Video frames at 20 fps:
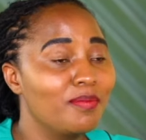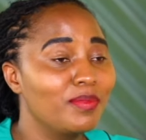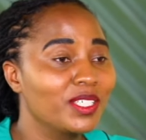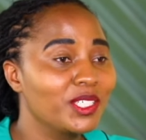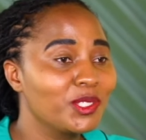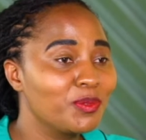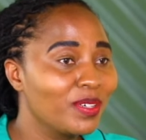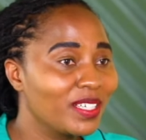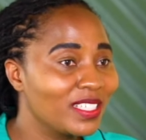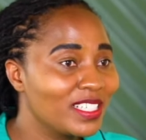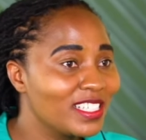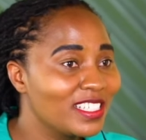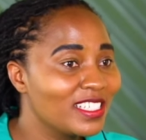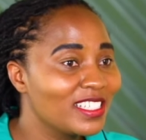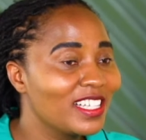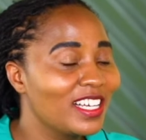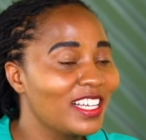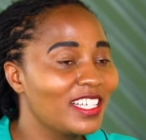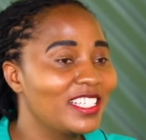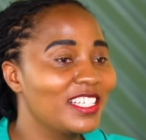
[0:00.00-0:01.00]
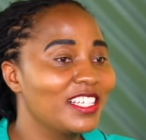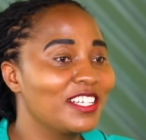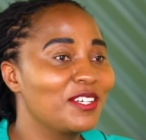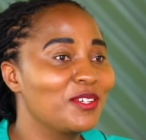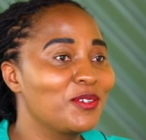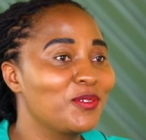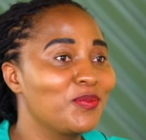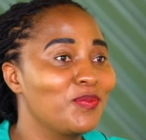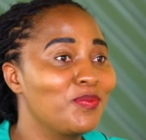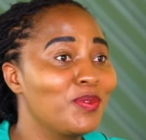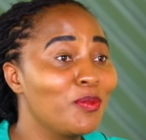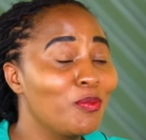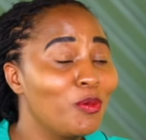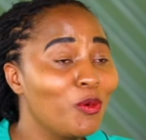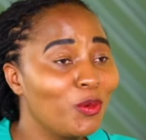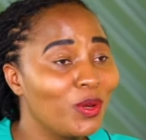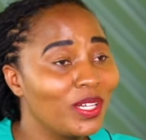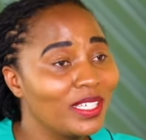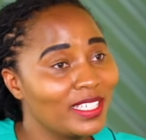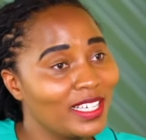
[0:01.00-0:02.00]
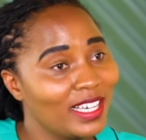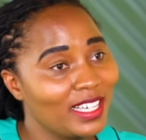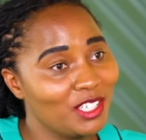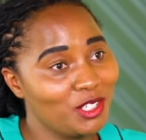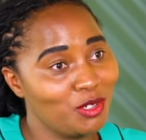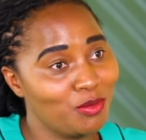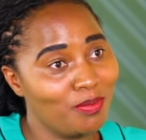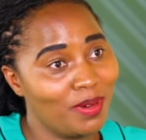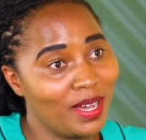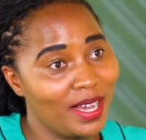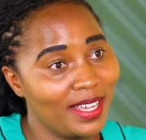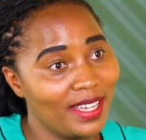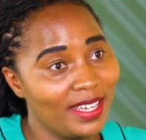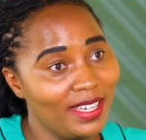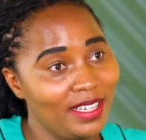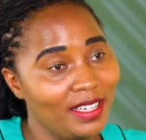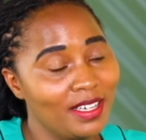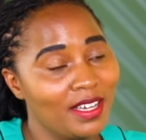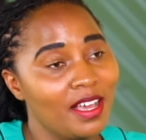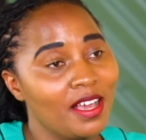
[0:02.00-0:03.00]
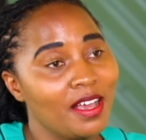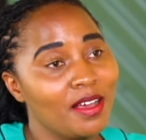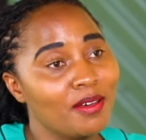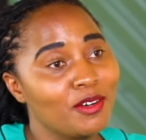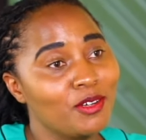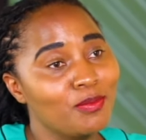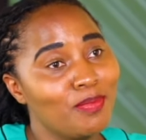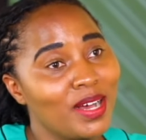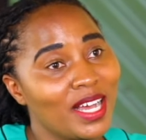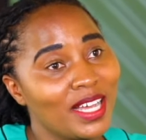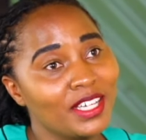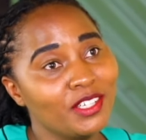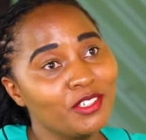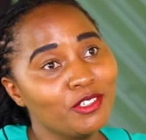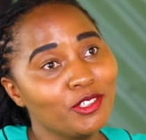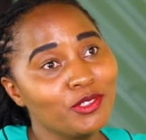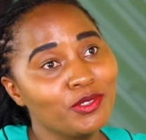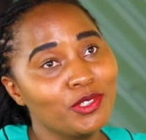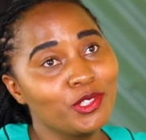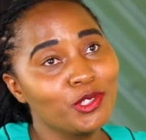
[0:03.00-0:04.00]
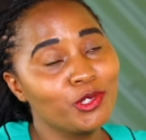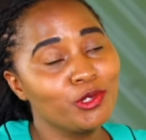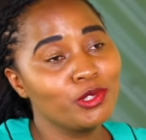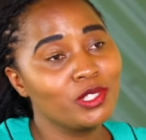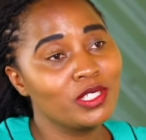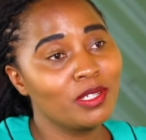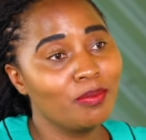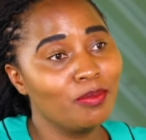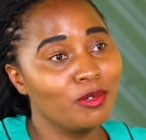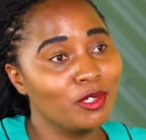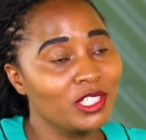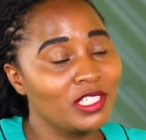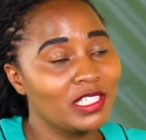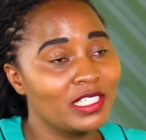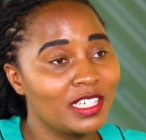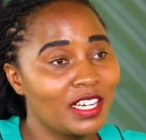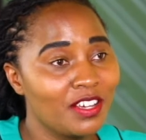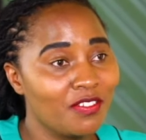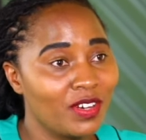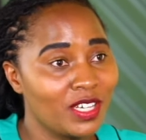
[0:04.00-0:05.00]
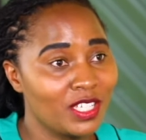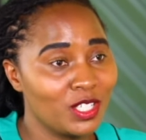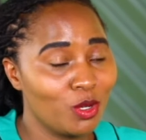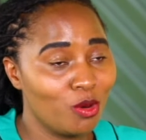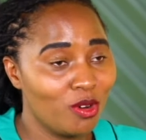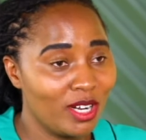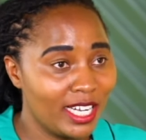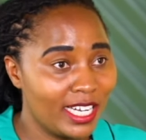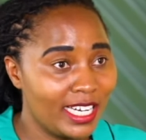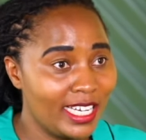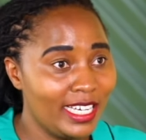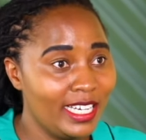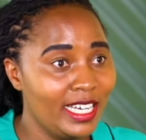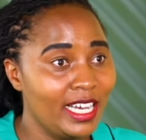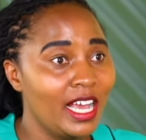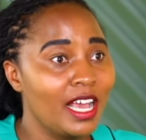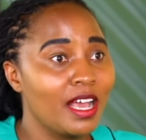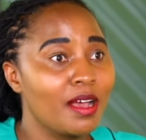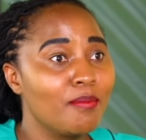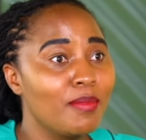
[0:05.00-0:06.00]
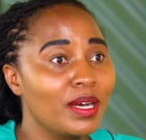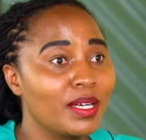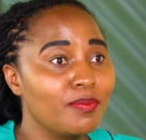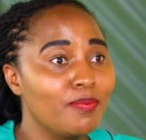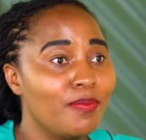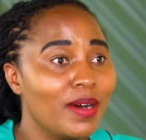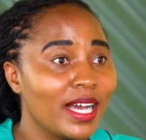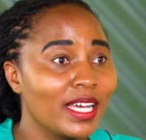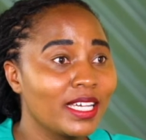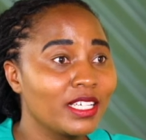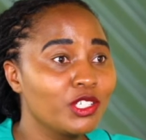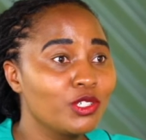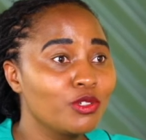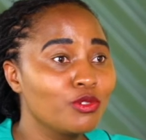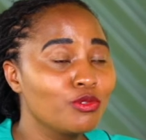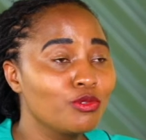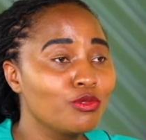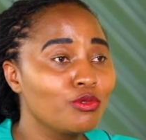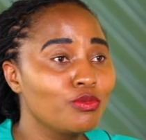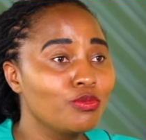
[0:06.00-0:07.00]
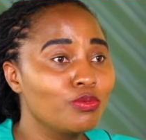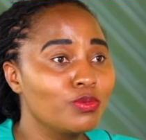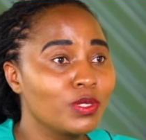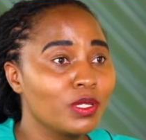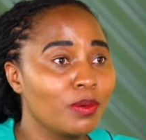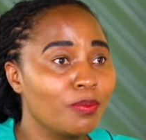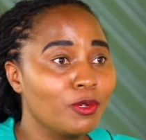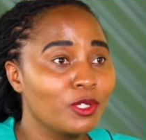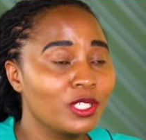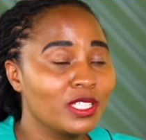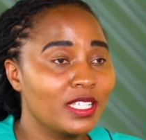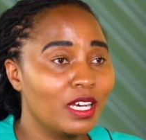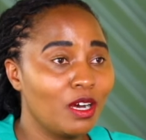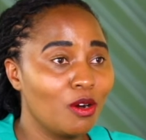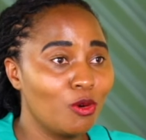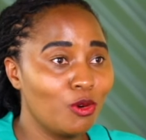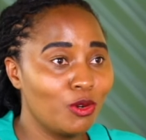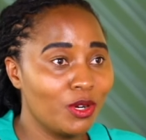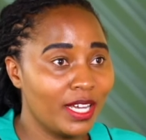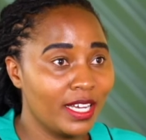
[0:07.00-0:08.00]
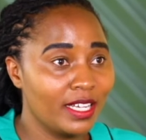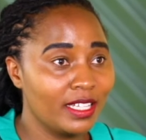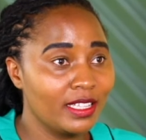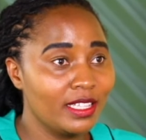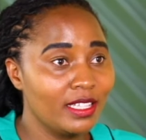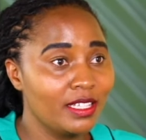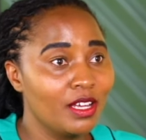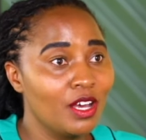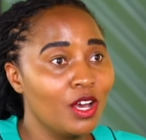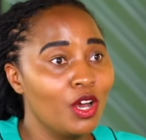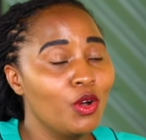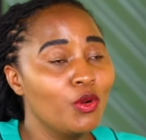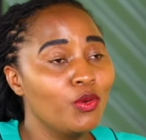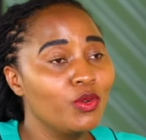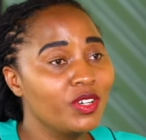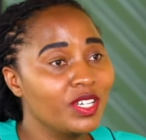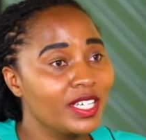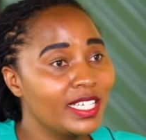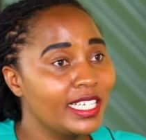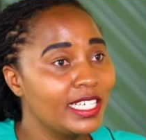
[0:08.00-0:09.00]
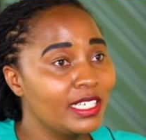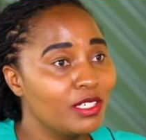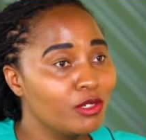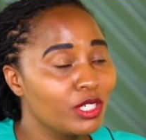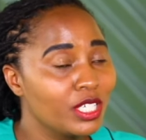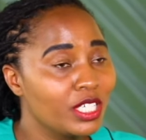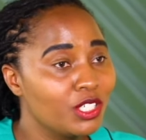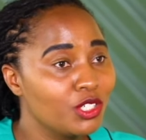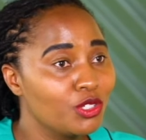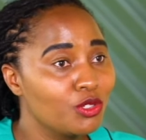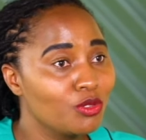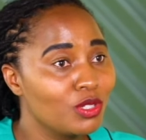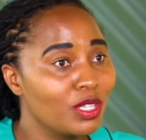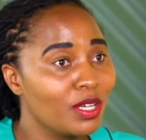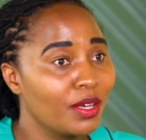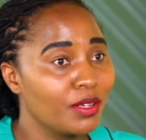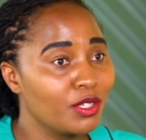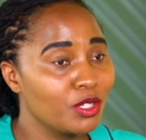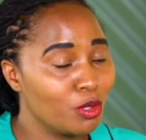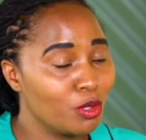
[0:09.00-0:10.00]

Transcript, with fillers: I'm expecting that uh, people will get to buy. Buy not to support Ryaivas only, but buy to support their own health. We really look into the